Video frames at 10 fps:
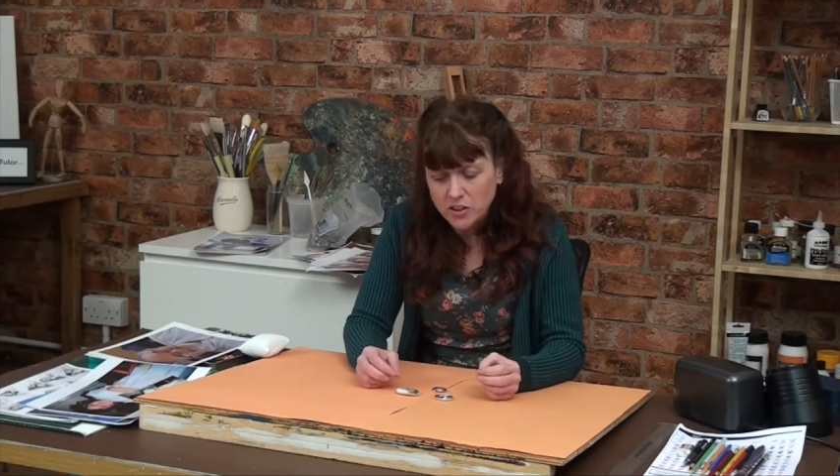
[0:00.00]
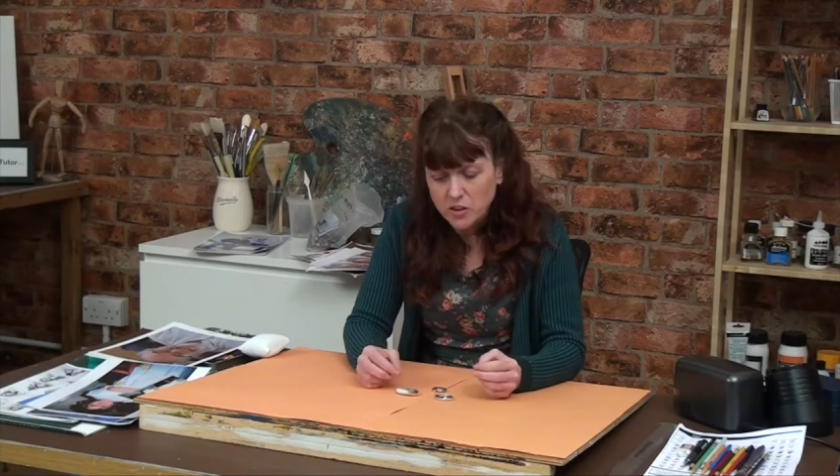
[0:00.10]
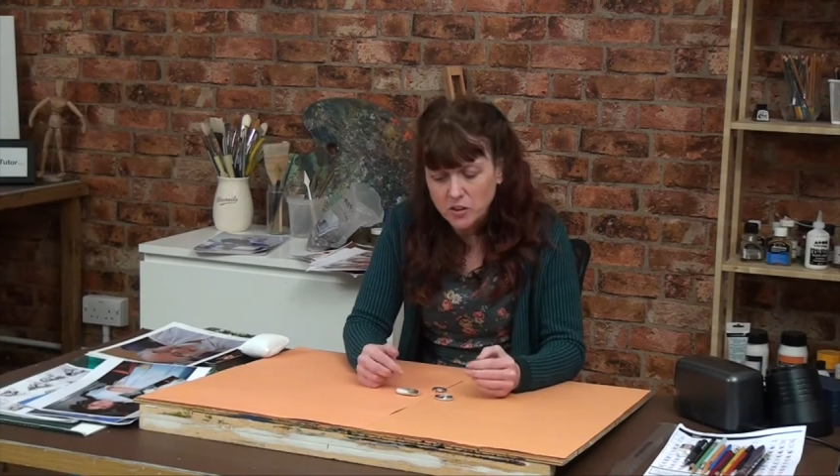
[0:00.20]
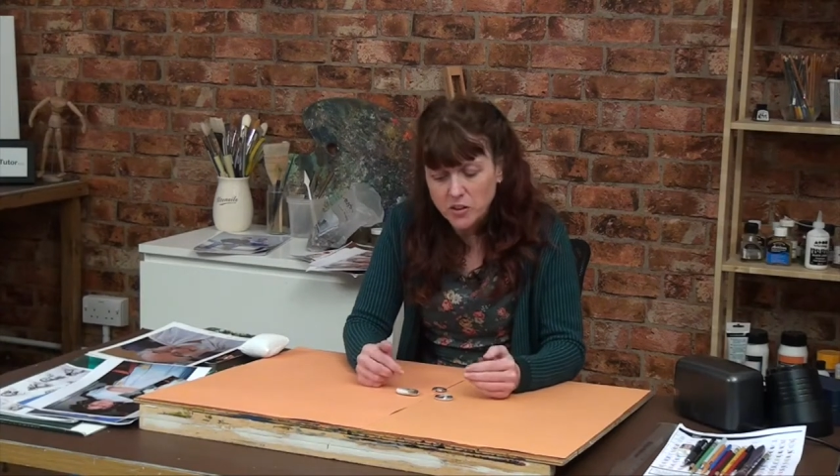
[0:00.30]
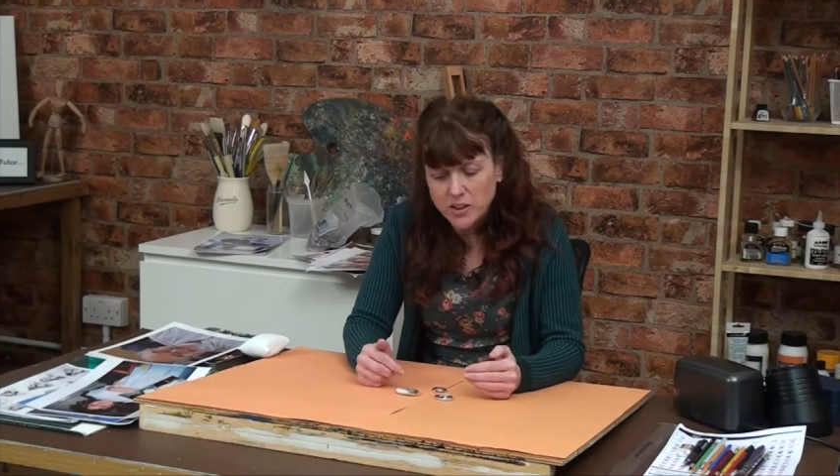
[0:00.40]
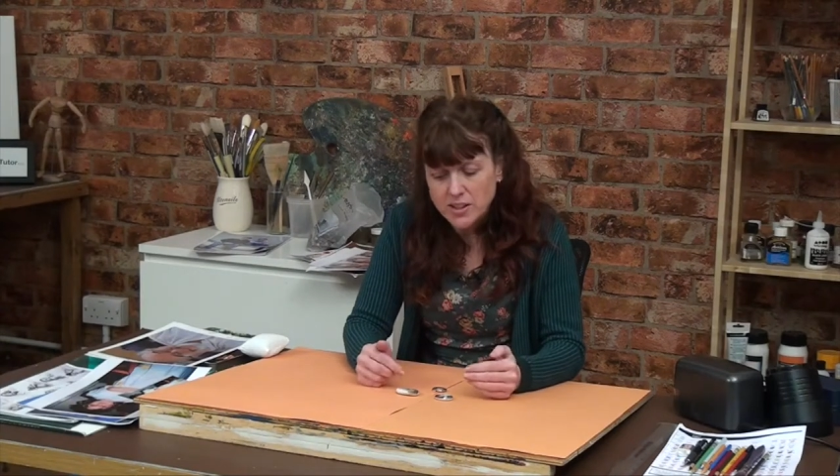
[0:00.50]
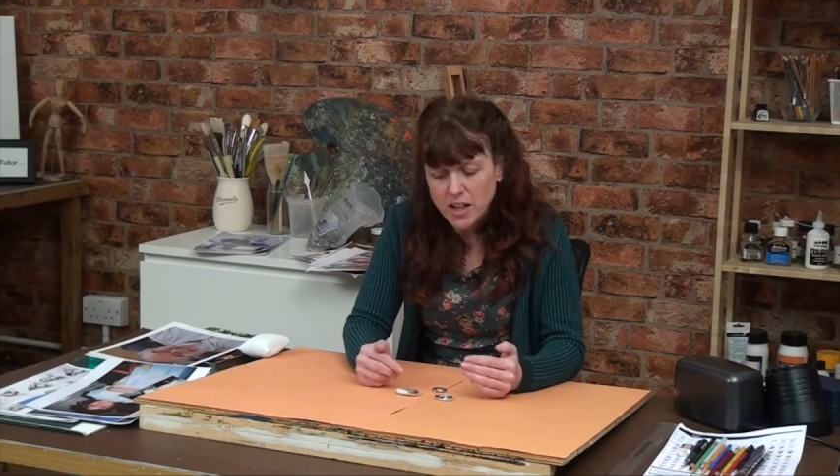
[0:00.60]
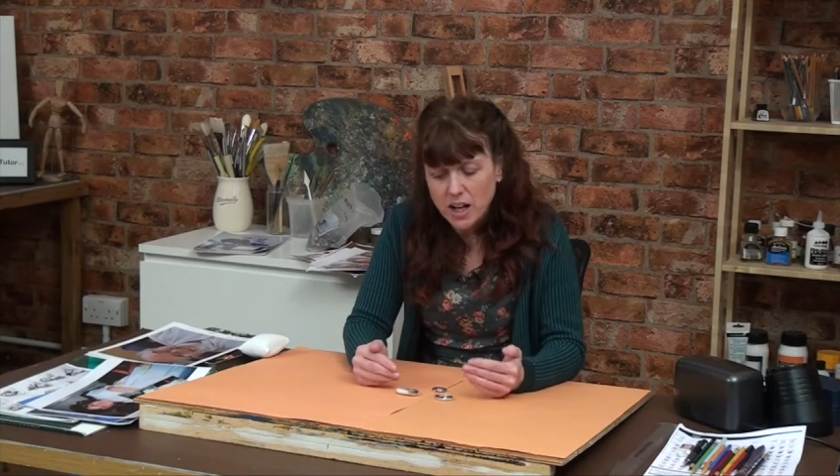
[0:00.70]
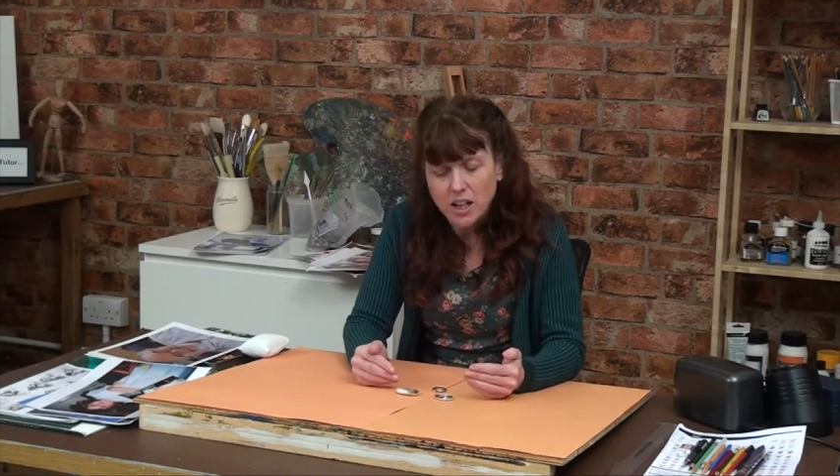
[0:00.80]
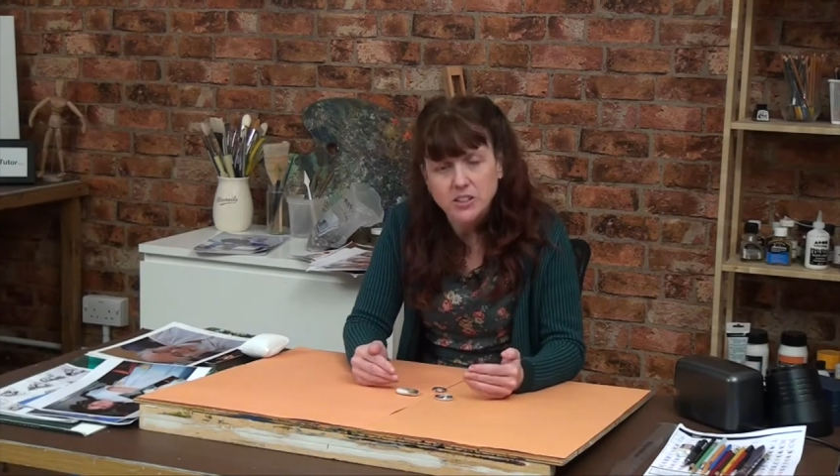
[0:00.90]
and although it's
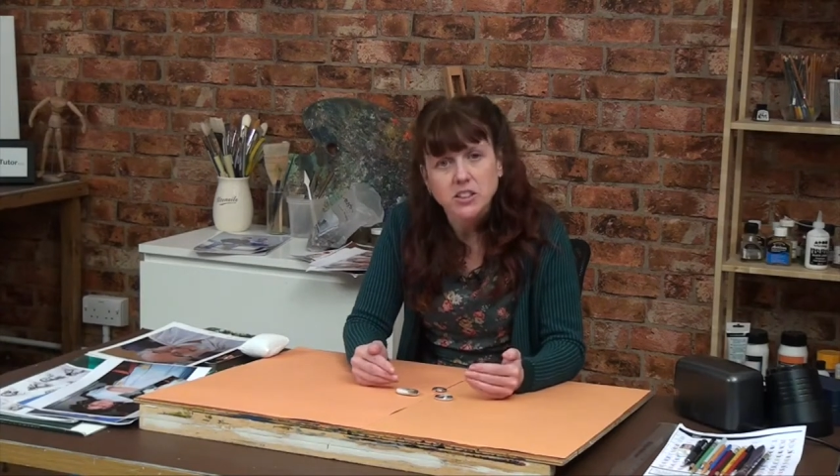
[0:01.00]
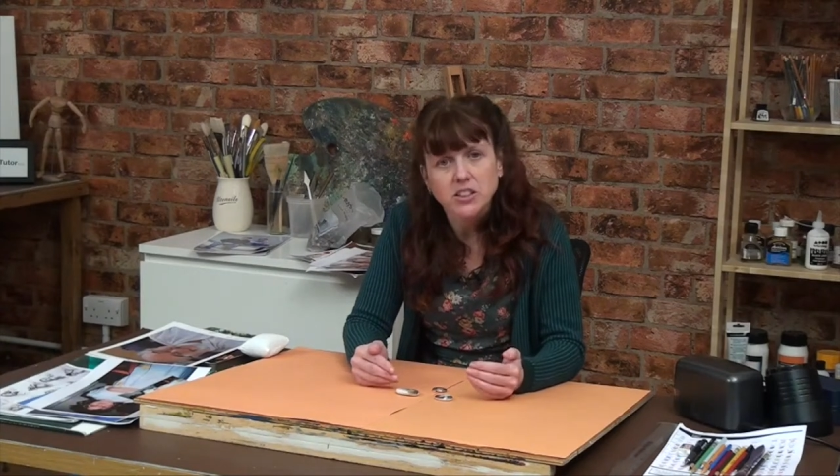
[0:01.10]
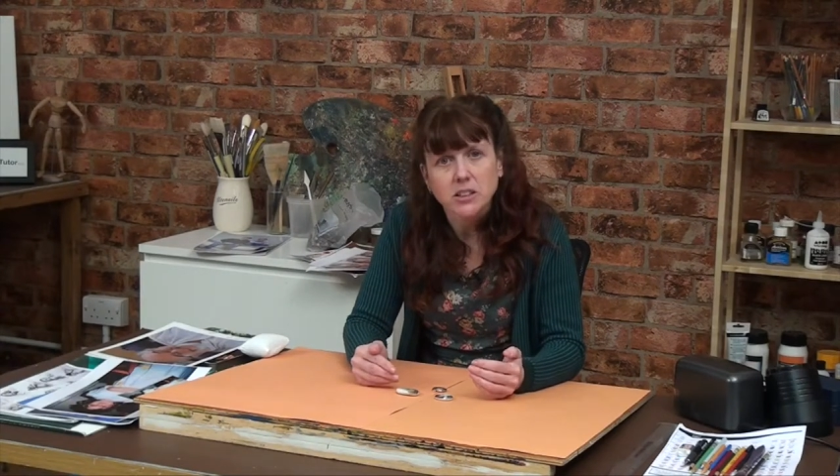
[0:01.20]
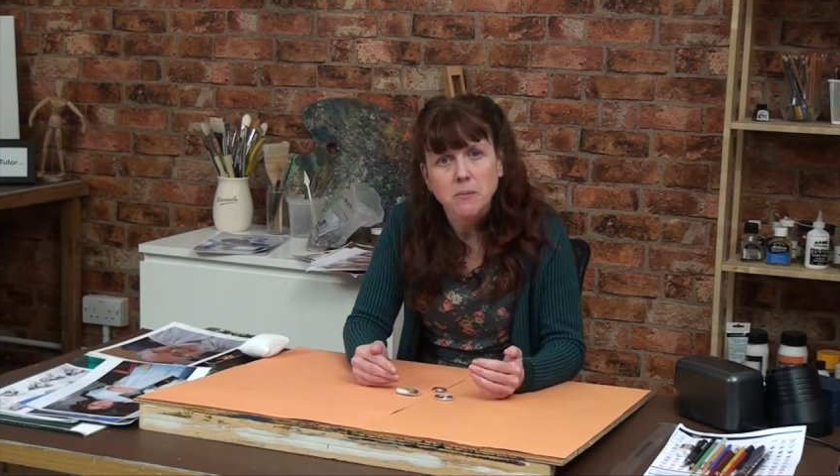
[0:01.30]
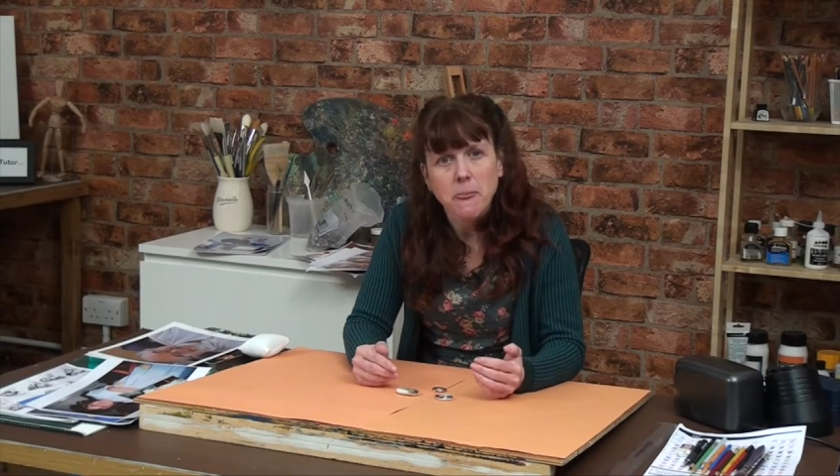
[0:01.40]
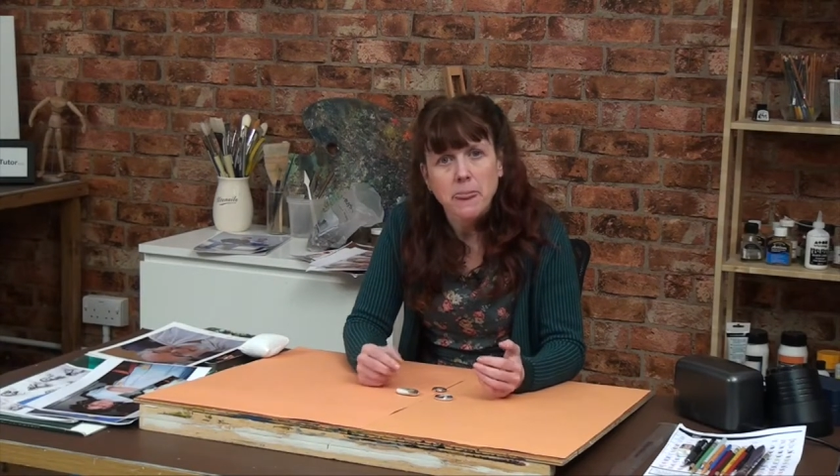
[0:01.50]
harder to